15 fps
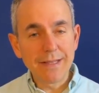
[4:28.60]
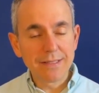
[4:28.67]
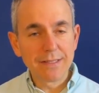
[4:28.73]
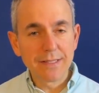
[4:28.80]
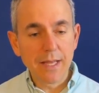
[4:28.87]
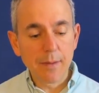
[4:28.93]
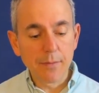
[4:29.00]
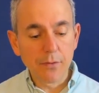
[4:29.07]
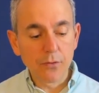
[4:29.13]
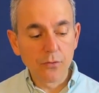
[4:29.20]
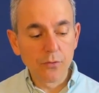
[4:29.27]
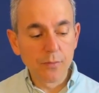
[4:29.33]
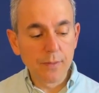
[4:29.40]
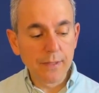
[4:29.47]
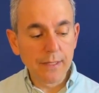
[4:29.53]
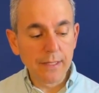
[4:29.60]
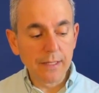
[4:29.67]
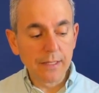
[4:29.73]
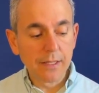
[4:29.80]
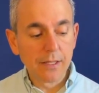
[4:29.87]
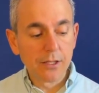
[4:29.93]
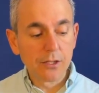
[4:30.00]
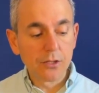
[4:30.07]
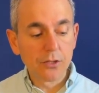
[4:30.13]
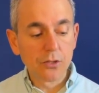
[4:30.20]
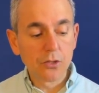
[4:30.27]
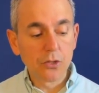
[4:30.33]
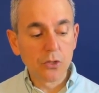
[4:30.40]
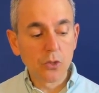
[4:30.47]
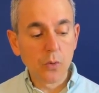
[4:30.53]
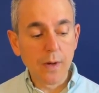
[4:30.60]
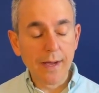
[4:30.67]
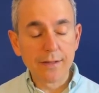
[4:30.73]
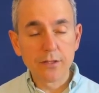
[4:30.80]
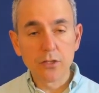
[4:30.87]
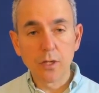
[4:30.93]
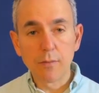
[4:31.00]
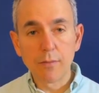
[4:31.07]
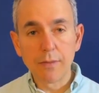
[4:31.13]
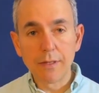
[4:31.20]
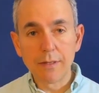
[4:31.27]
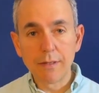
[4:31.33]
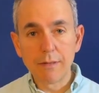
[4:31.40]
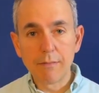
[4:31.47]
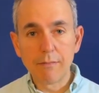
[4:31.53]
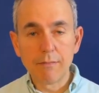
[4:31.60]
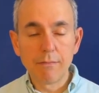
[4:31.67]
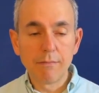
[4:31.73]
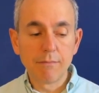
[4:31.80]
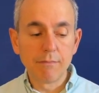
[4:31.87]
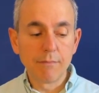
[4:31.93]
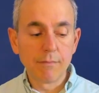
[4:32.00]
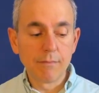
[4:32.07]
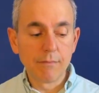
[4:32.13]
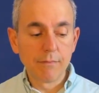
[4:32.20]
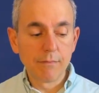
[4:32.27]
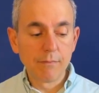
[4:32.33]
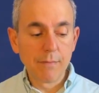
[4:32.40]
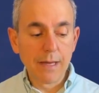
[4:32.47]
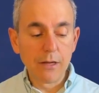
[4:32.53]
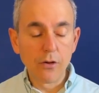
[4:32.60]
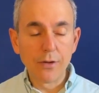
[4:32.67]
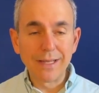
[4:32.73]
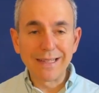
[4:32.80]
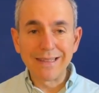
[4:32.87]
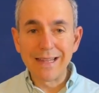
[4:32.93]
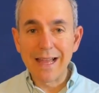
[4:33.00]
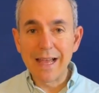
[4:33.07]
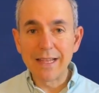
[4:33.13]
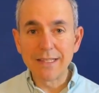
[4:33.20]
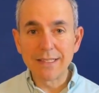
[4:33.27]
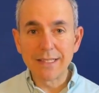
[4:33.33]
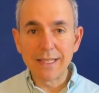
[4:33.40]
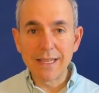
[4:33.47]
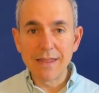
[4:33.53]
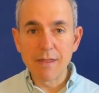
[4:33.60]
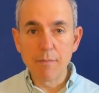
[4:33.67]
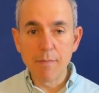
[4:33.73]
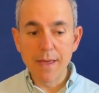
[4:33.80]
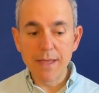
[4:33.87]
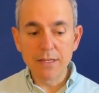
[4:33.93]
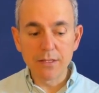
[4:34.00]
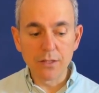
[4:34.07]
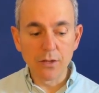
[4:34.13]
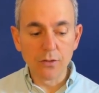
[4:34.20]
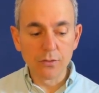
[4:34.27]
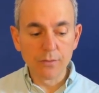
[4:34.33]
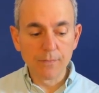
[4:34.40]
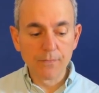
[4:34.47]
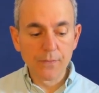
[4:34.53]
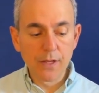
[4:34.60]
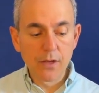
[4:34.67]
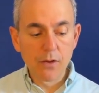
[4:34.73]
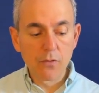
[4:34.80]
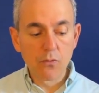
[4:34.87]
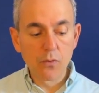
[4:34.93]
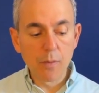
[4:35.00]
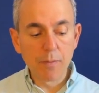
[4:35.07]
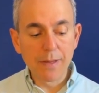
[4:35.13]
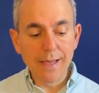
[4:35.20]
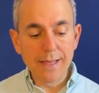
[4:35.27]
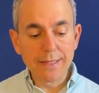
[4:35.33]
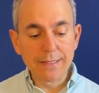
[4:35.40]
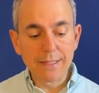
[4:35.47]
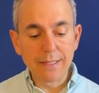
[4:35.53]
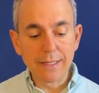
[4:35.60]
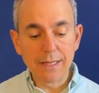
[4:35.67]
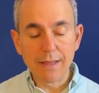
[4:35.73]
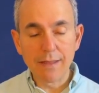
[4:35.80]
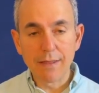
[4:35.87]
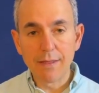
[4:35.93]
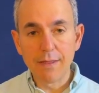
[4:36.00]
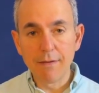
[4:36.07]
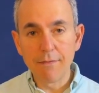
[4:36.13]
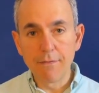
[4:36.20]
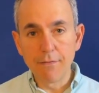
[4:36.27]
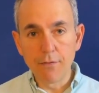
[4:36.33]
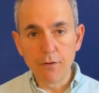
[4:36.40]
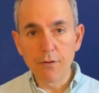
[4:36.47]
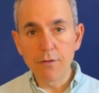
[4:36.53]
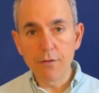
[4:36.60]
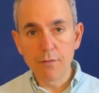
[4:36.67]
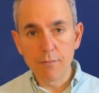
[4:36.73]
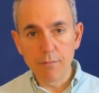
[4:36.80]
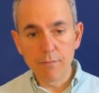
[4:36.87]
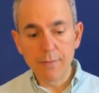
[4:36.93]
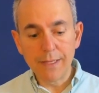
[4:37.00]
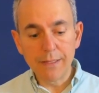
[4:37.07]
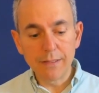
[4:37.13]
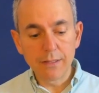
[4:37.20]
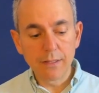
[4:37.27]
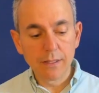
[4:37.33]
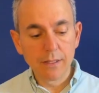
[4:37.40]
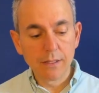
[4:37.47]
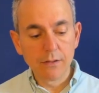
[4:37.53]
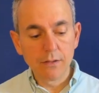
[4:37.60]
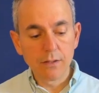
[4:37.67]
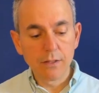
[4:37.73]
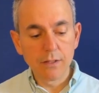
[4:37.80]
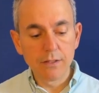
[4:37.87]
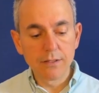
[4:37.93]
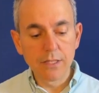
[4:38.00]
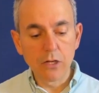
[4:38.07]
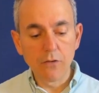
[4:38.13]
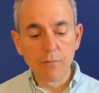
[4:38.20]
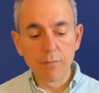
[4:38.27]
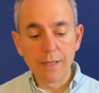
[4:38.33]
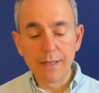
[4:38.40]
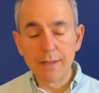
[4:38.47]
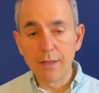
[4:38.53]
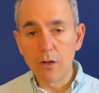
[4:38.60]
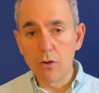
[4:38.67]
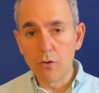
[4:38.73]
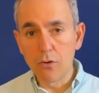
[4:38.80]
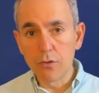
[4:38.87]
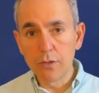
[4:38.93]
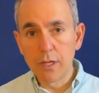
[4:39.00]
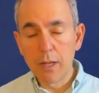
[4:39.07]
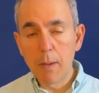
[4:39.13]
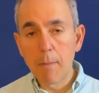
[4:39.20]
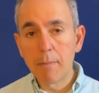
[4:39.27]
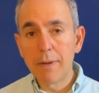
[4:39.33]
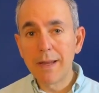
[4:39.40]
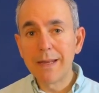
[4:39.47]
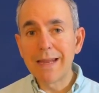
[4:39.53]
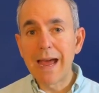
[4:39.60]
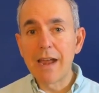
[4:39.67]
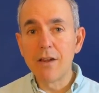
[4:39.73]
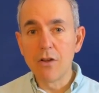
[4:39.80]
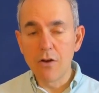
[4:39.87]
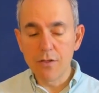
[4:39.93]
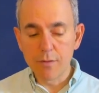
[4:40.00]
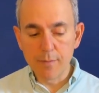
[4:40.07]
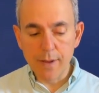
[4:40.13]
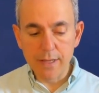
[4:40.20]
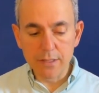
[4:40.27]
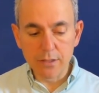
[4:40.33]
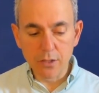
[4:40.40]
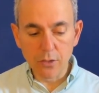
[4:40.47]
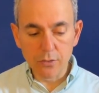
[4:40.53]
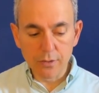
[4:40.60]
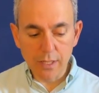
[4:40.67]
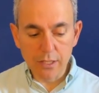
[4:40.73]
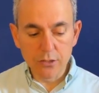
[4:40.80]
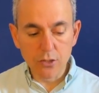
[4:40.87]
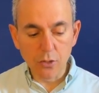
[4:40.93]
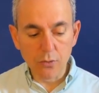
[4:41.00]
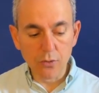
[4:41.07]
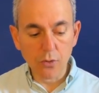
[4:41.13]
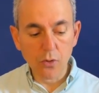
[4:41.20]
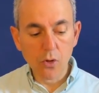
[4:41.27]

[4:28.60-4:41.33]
step could be to add some melodic lines in the bass note, replacing the fourth beat. Instead of playing the chord, playing another bass note. I'll show you.